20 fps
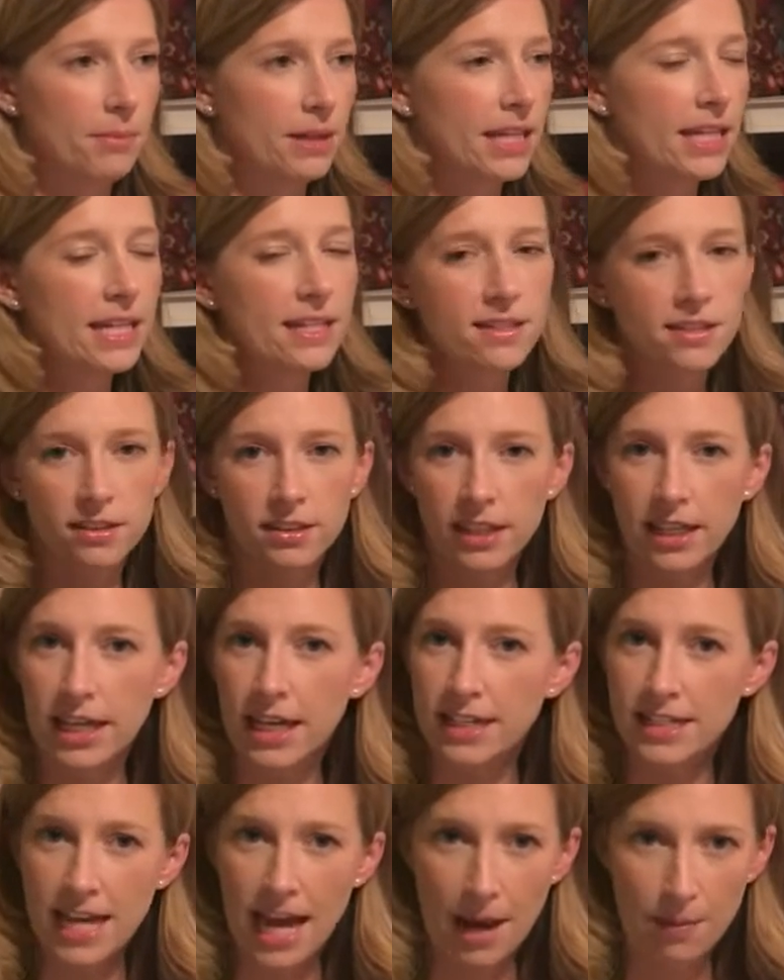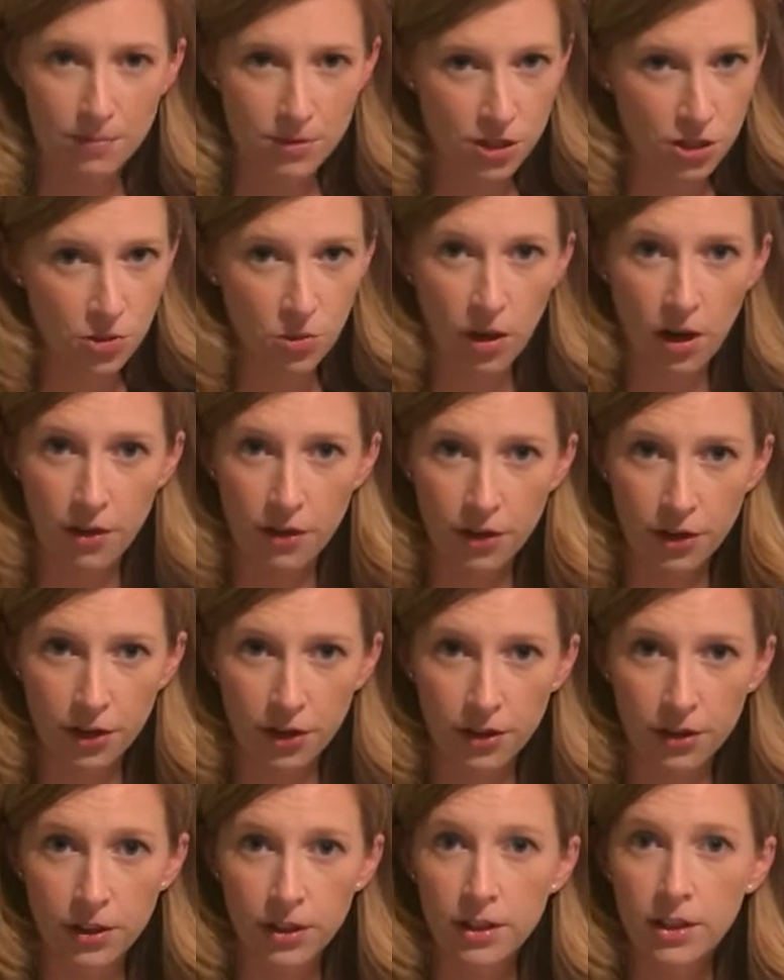easily adapts to
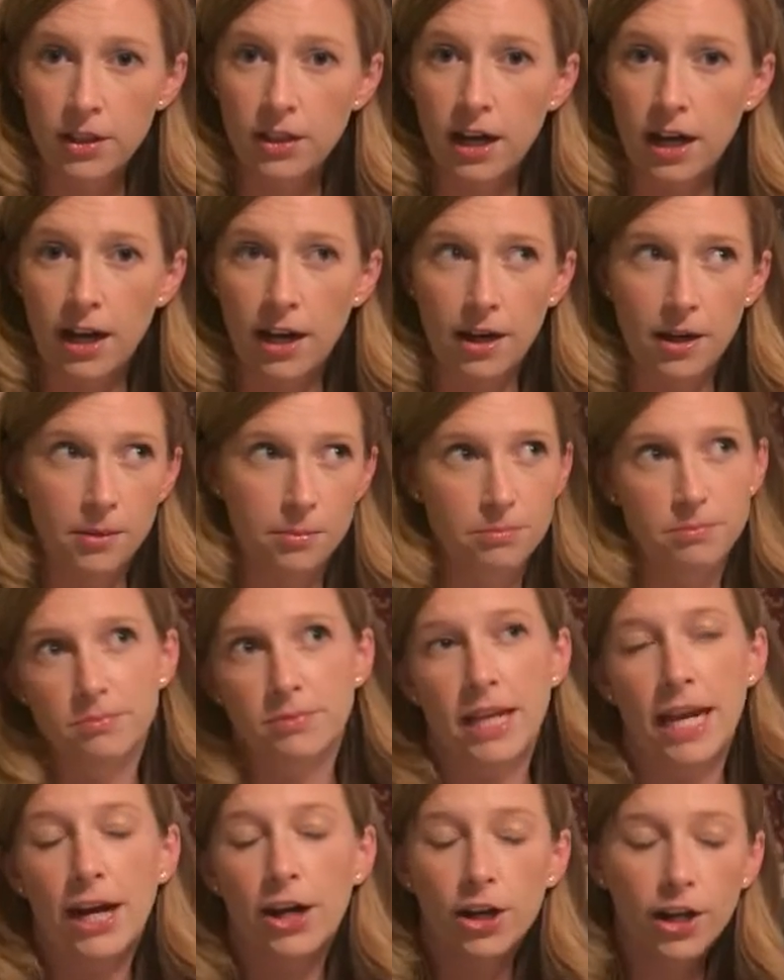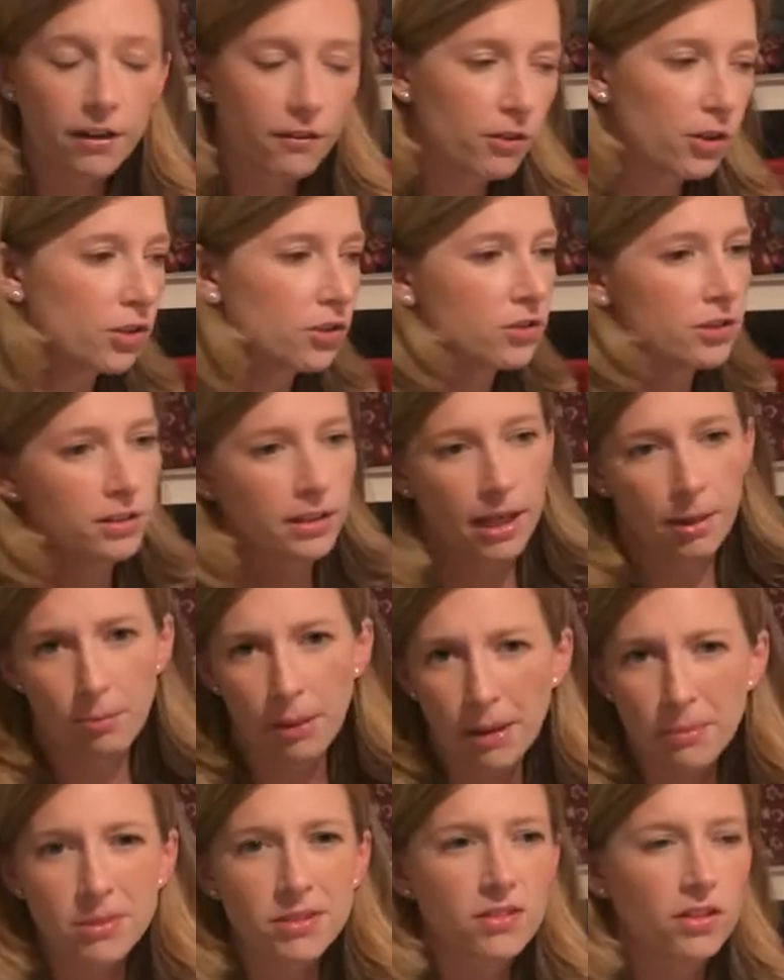other caregivers like
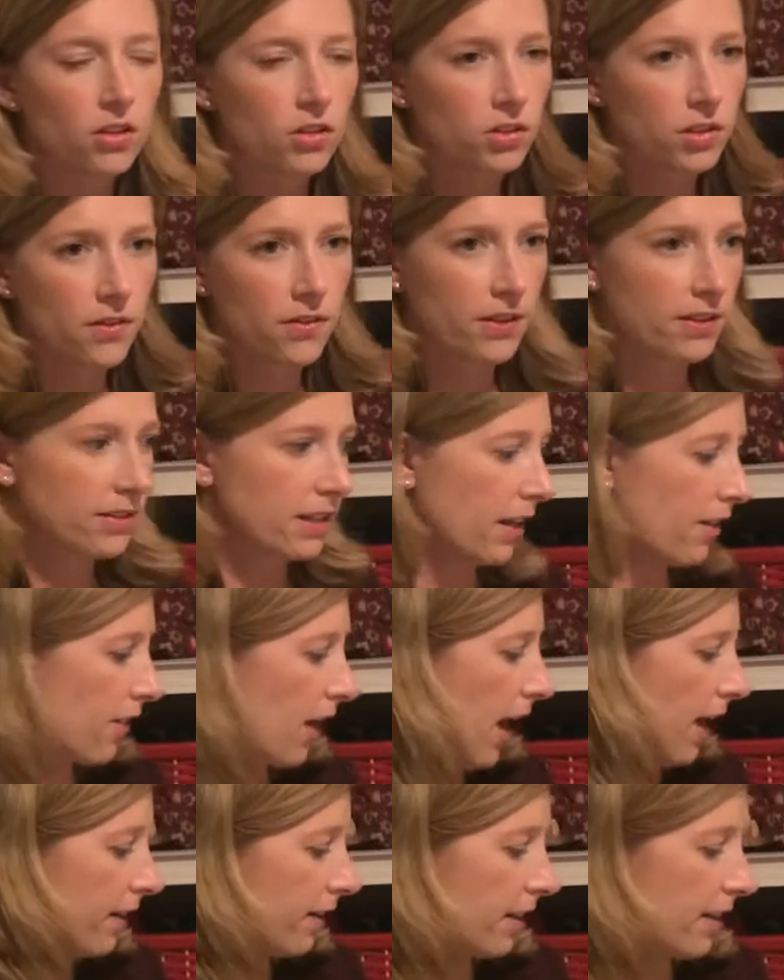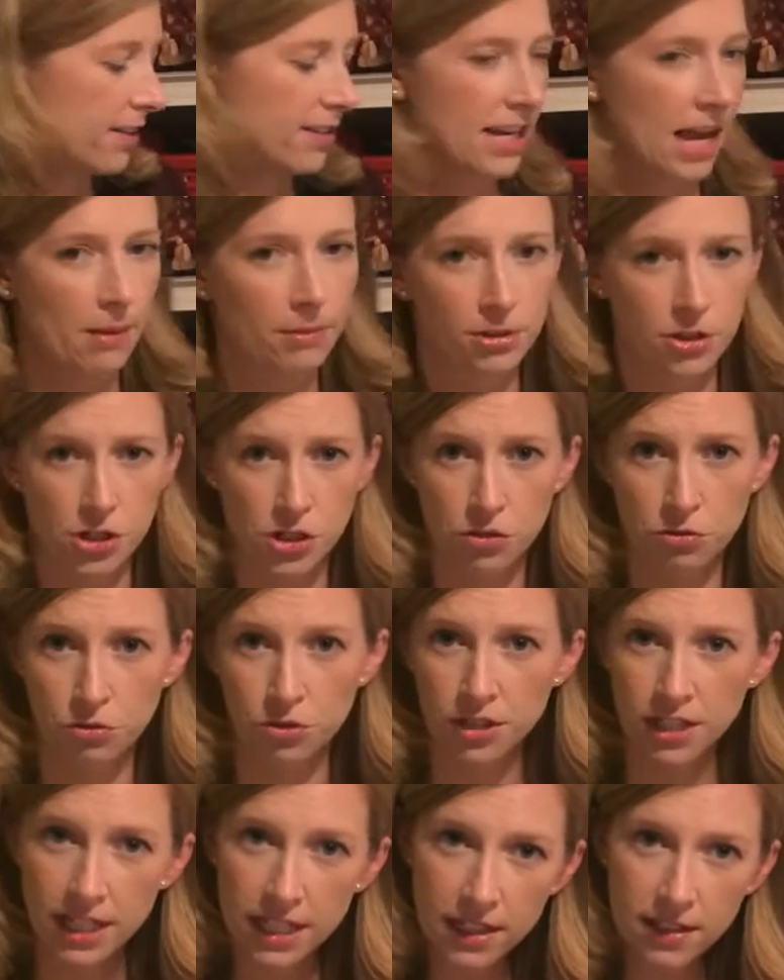babysitters and things like that, and establishes
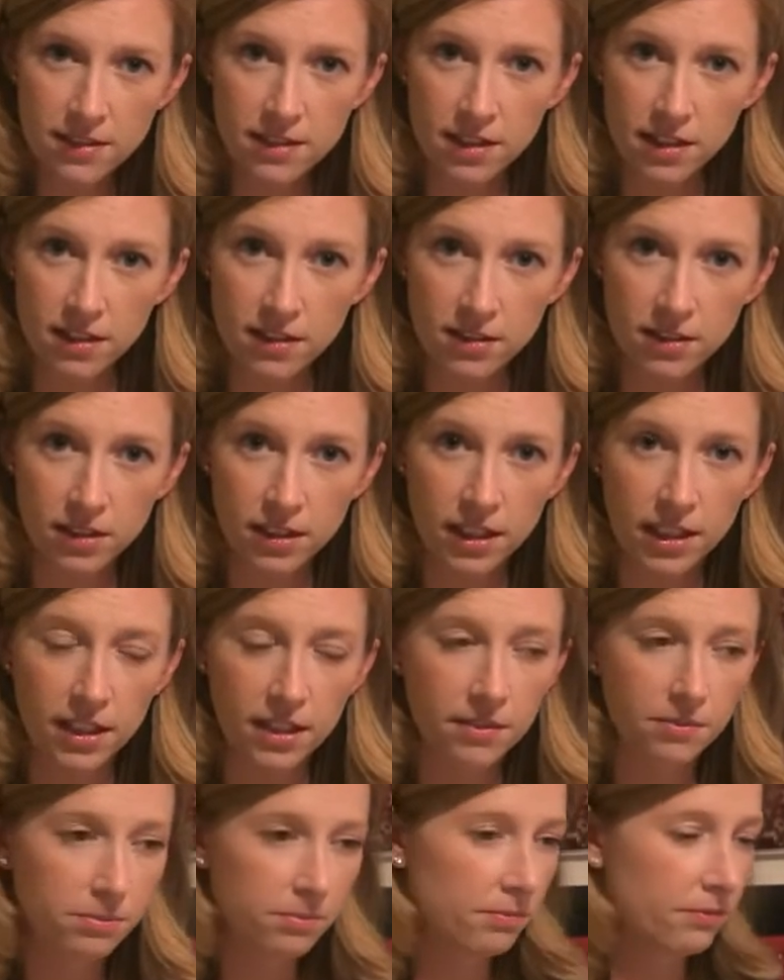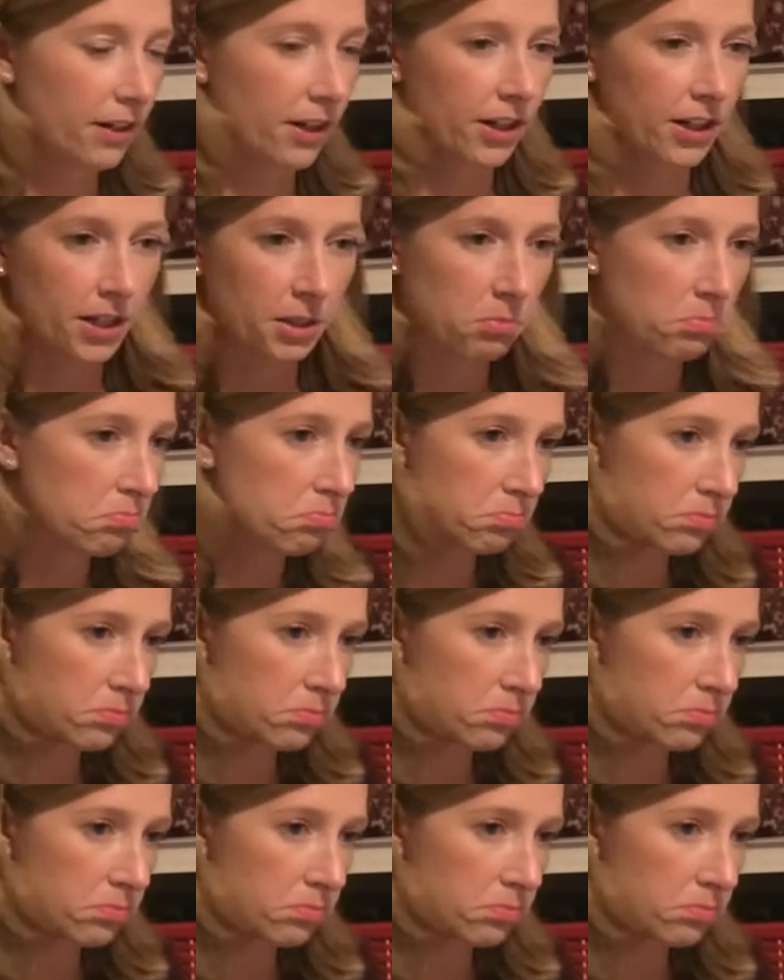routines easily, very